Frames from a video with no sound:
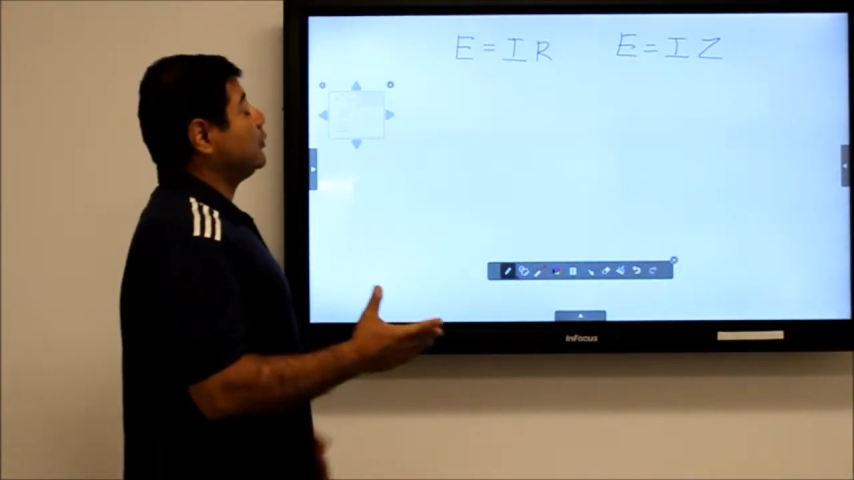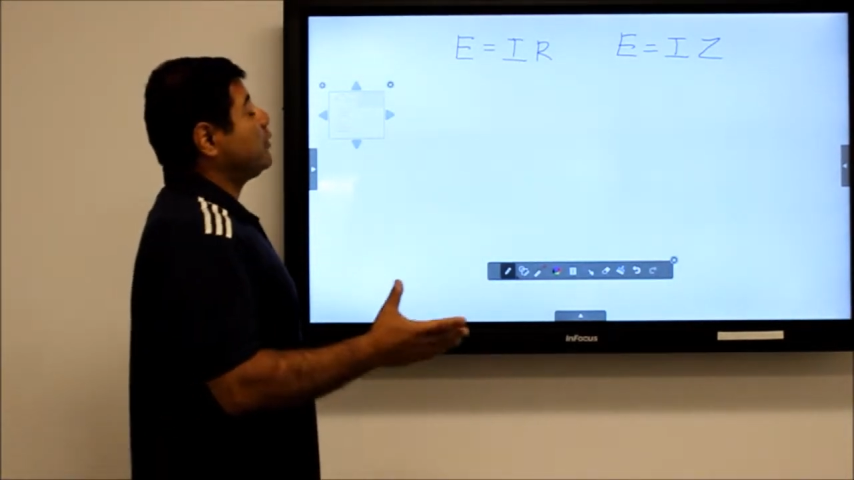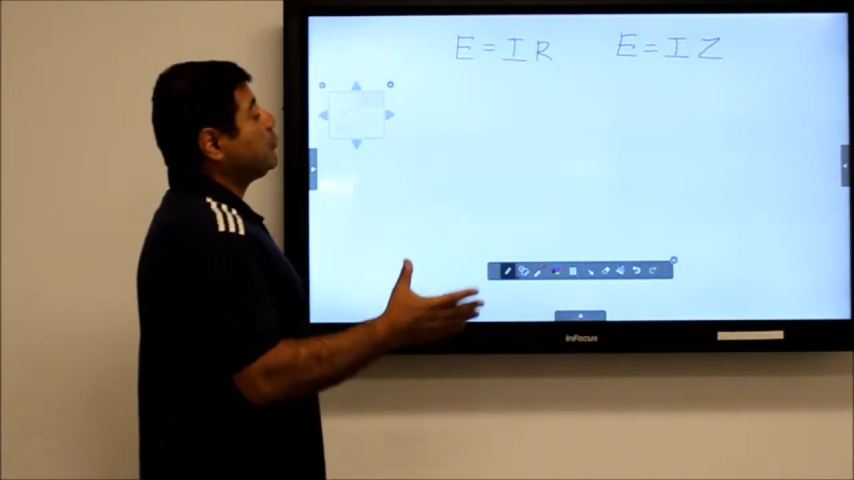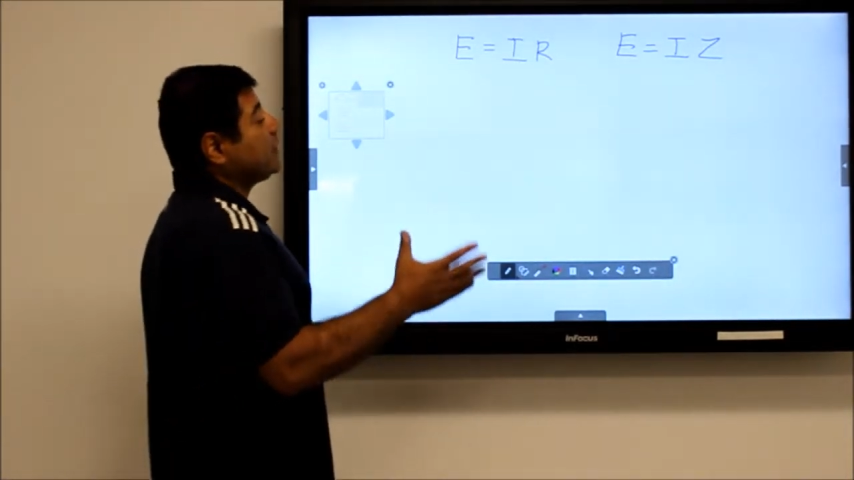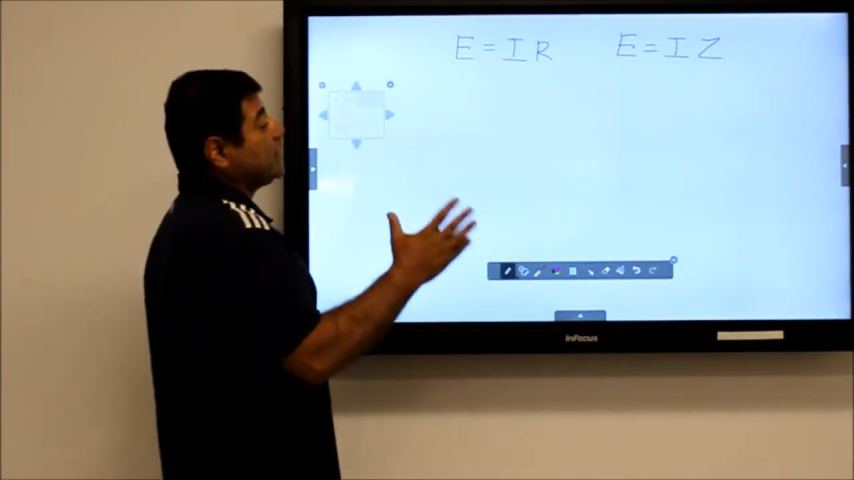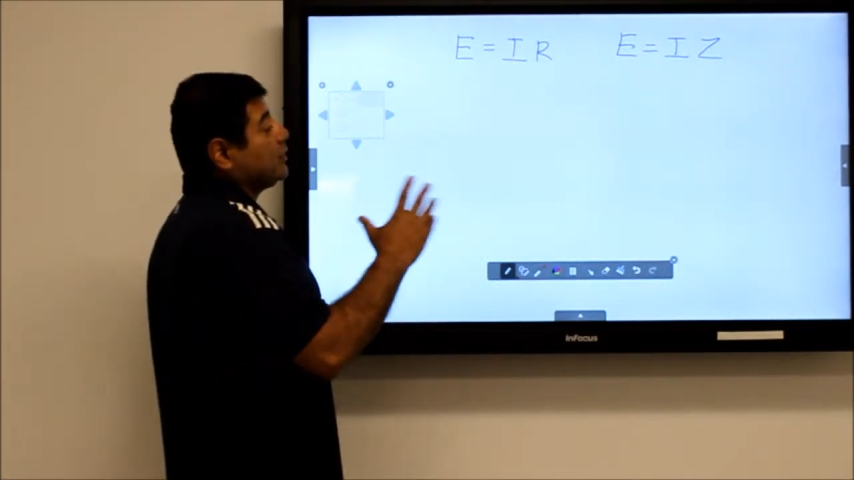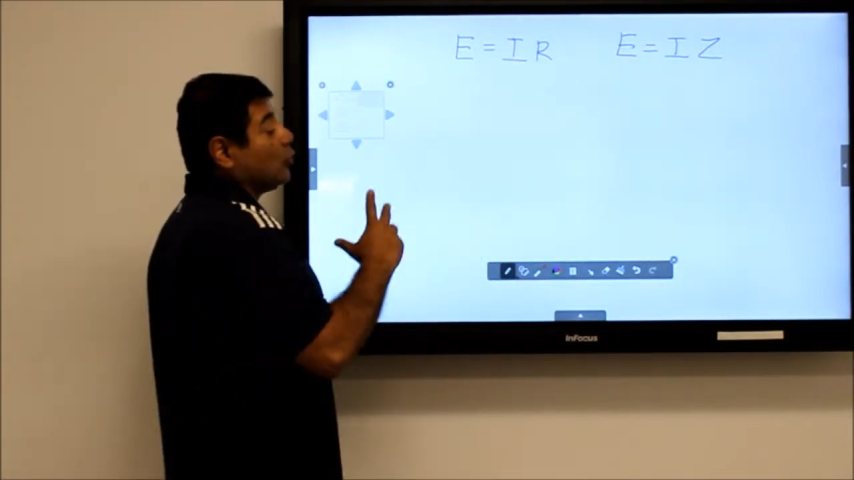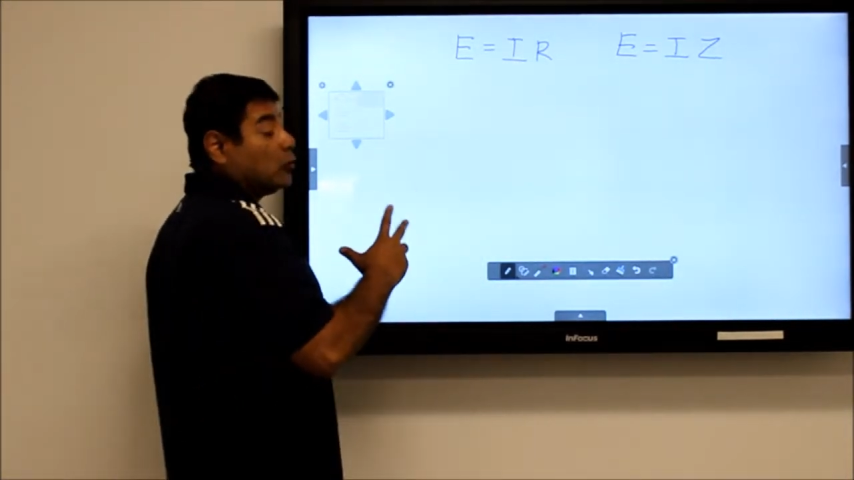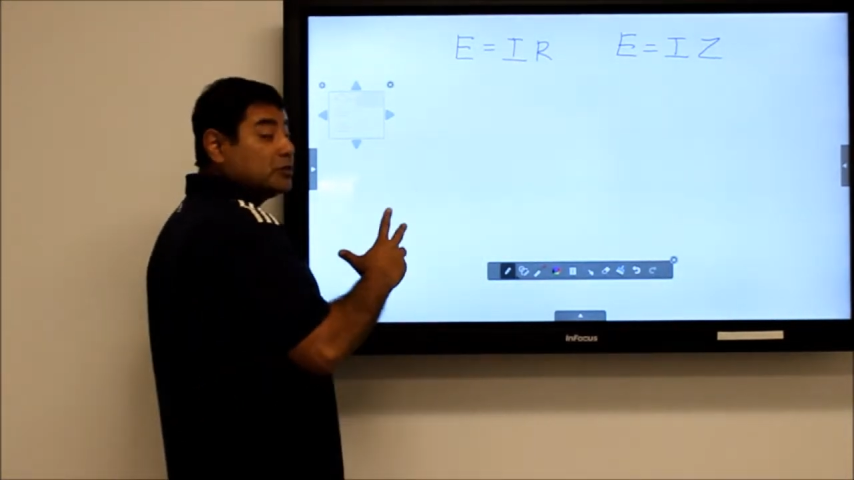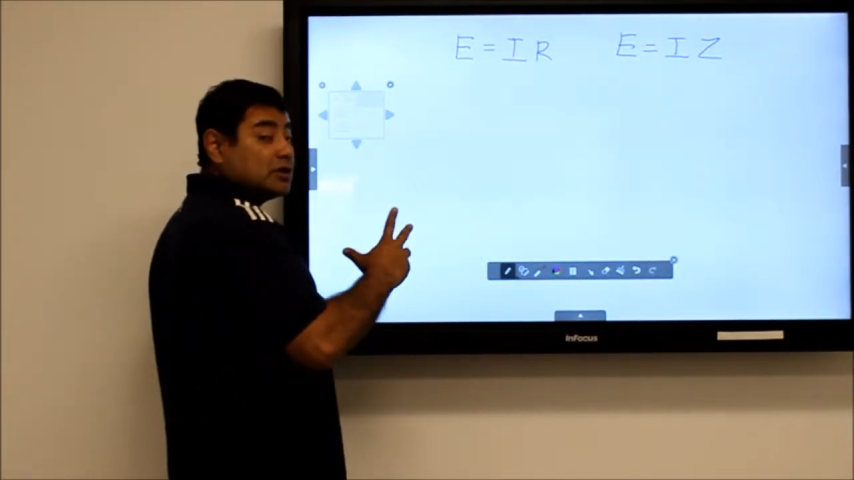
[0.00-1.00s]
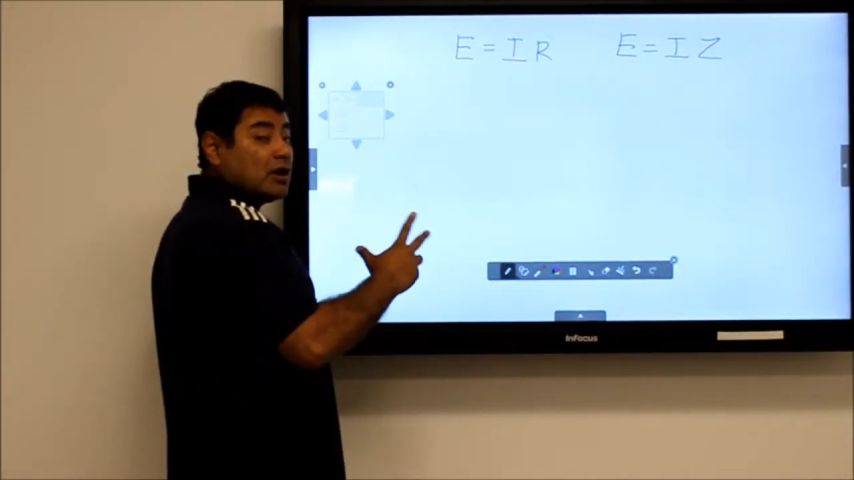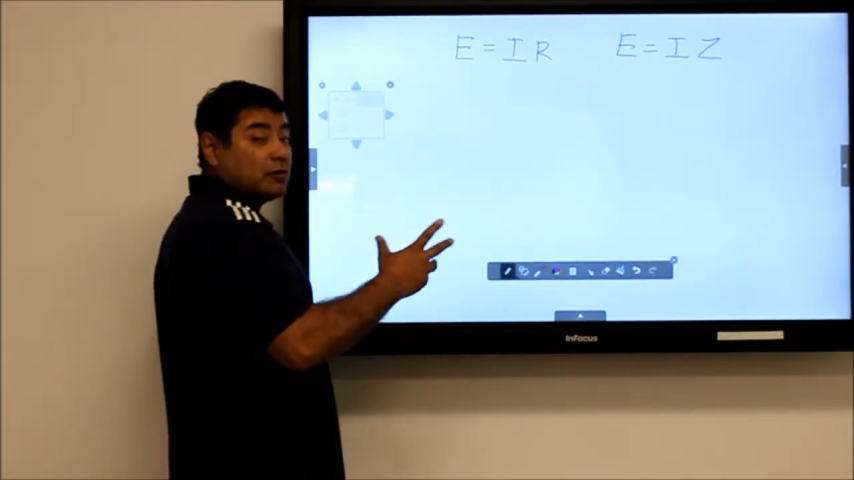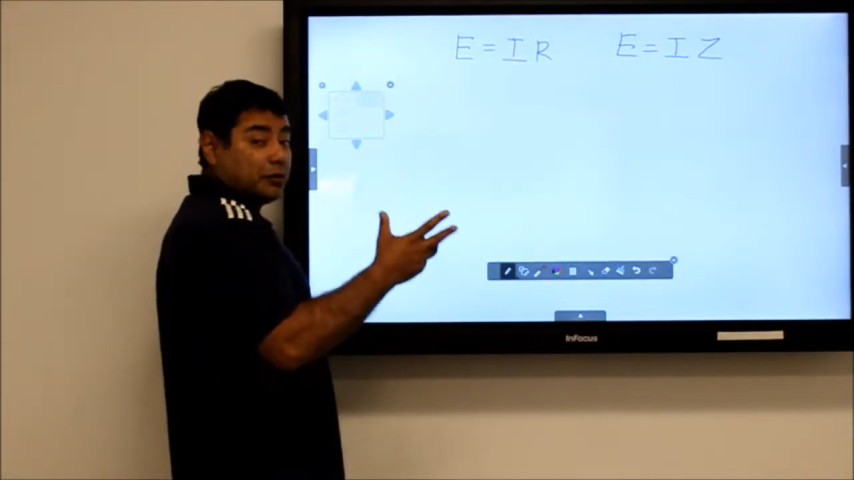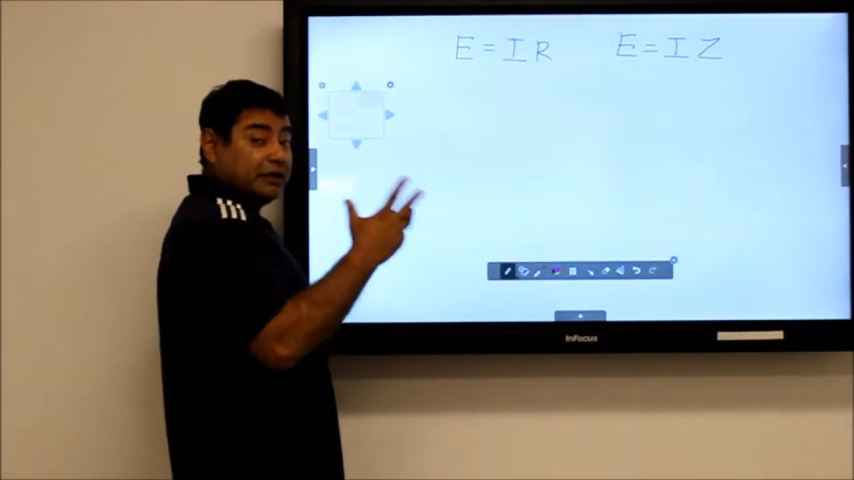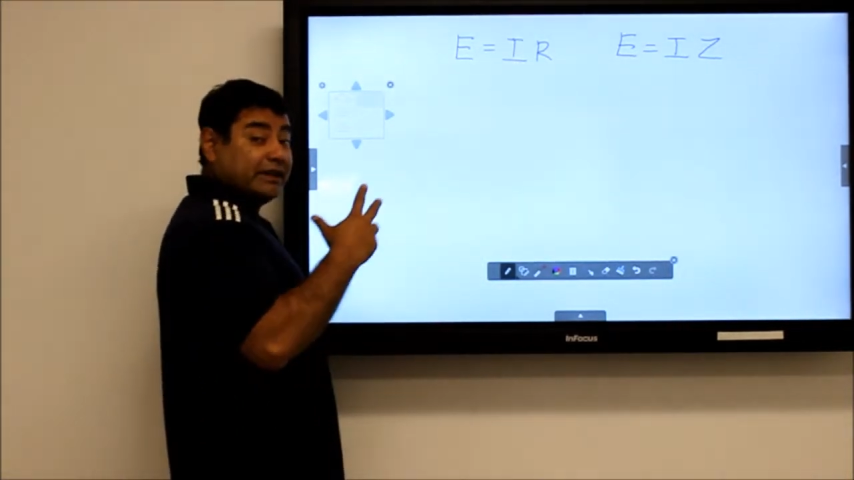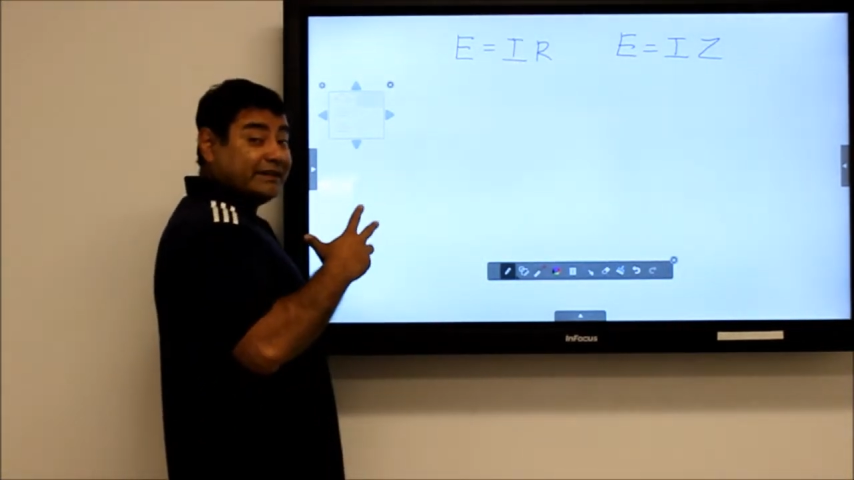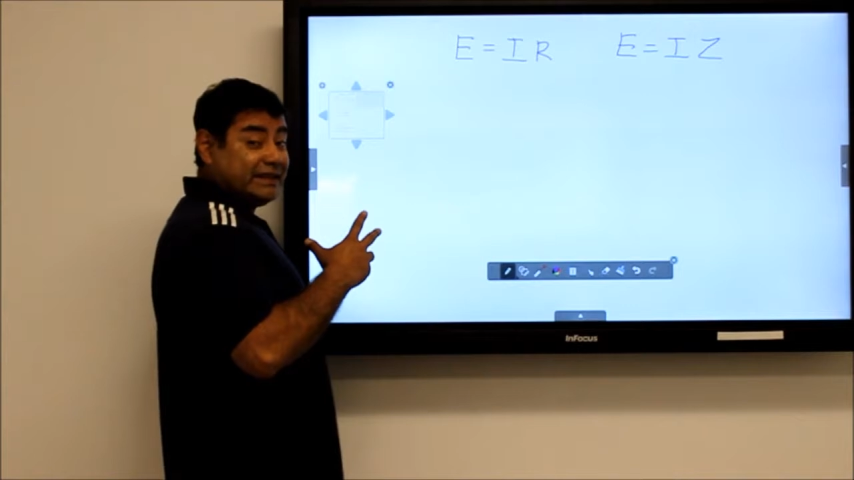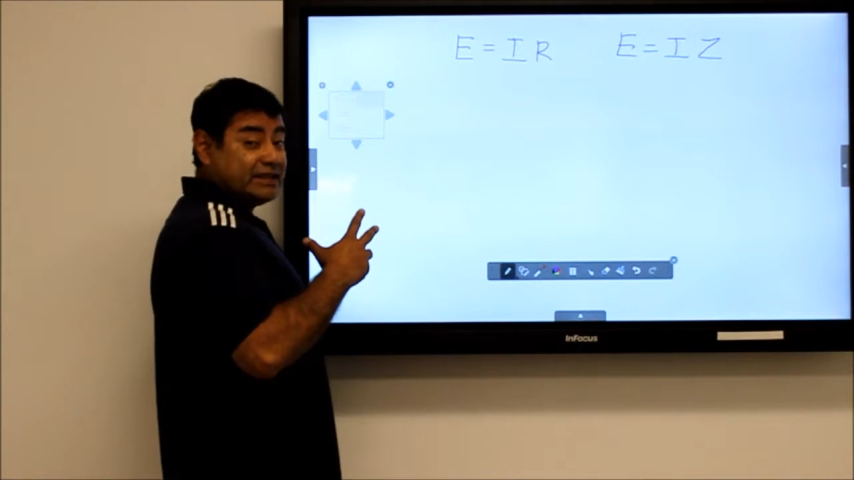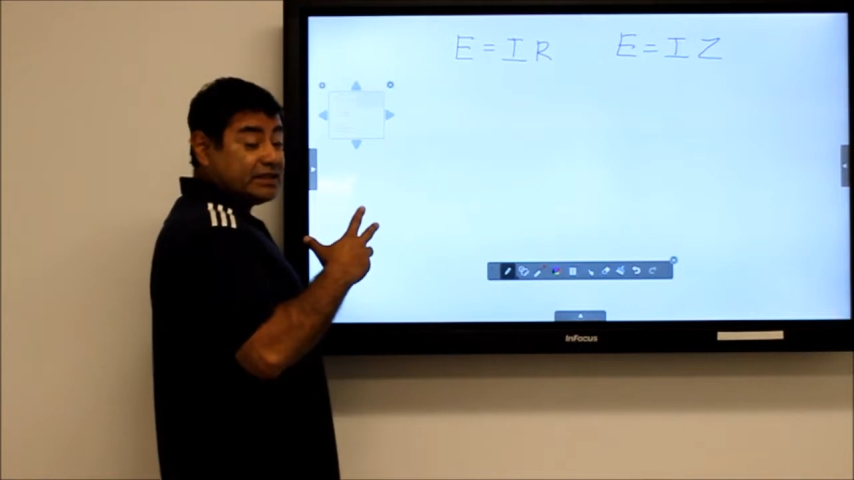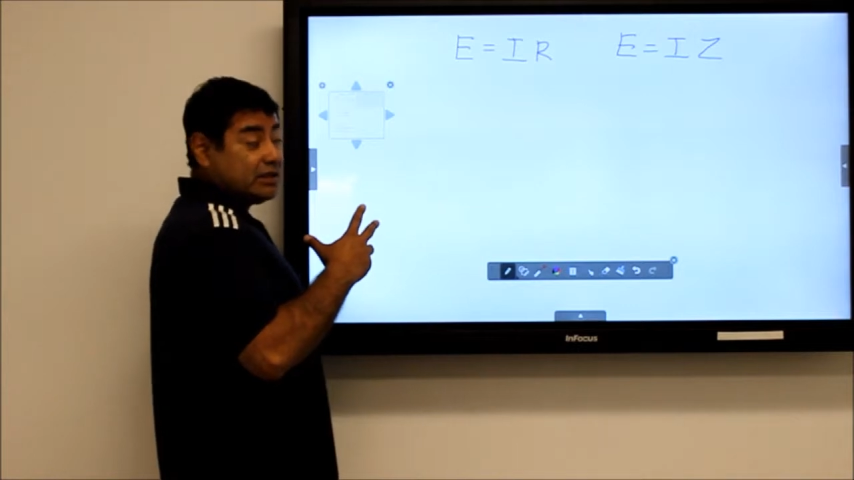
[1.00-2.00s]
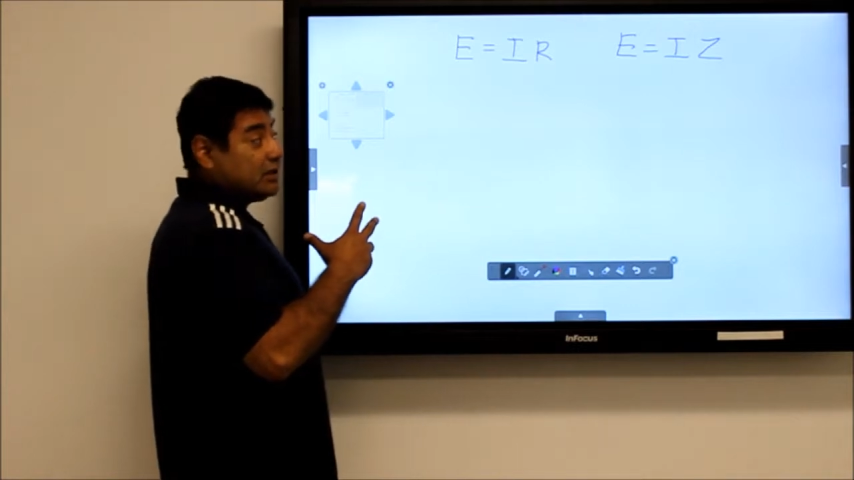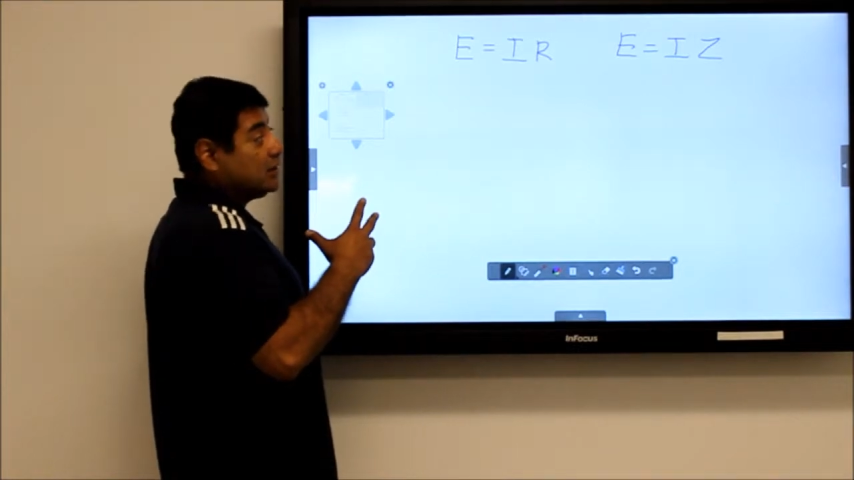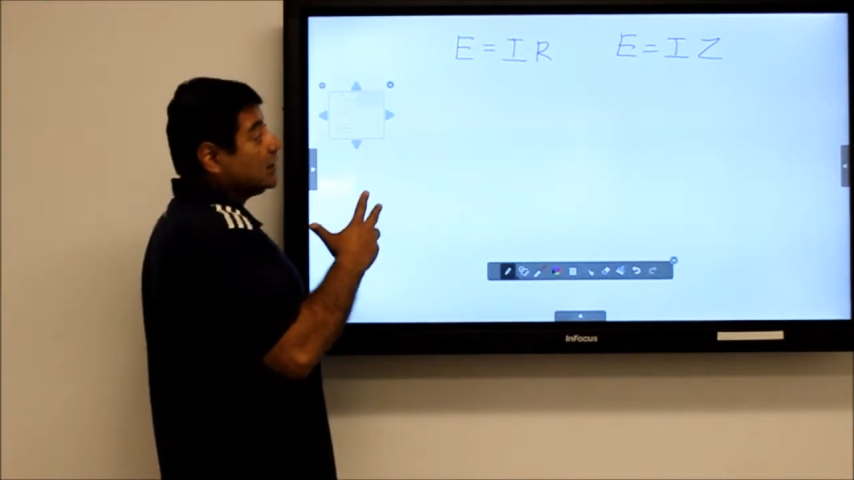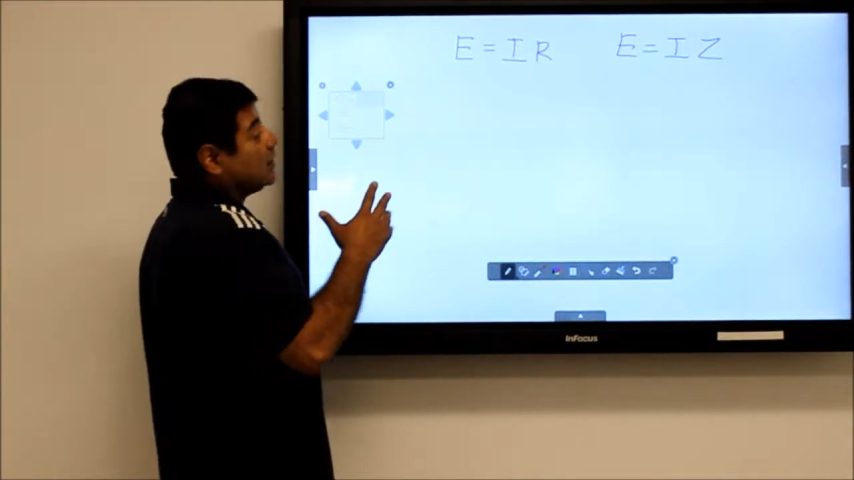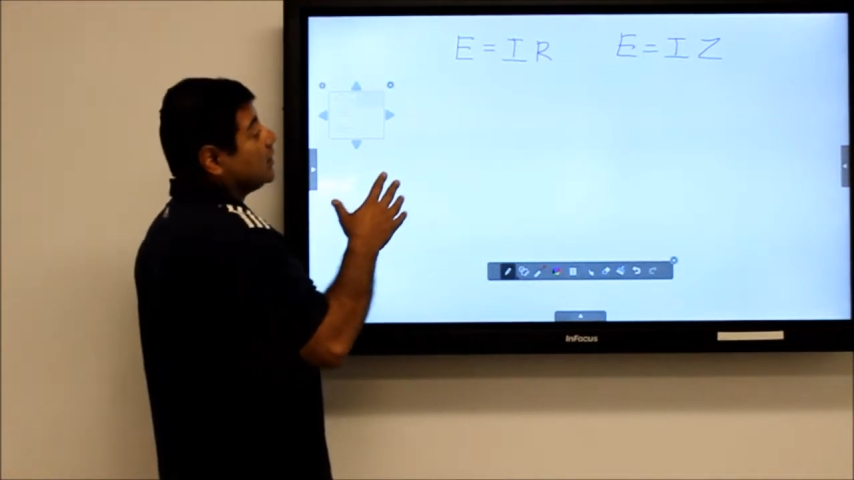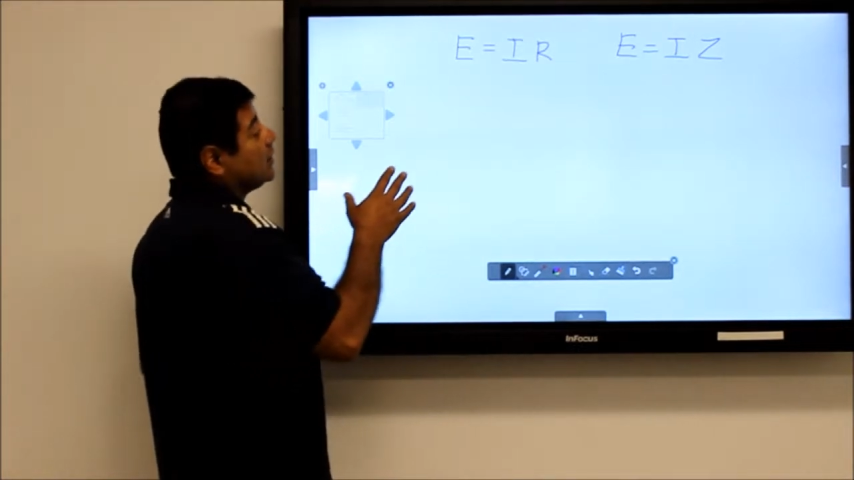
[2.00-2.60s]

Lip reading: Remember that in Ohm's law, when we did DC,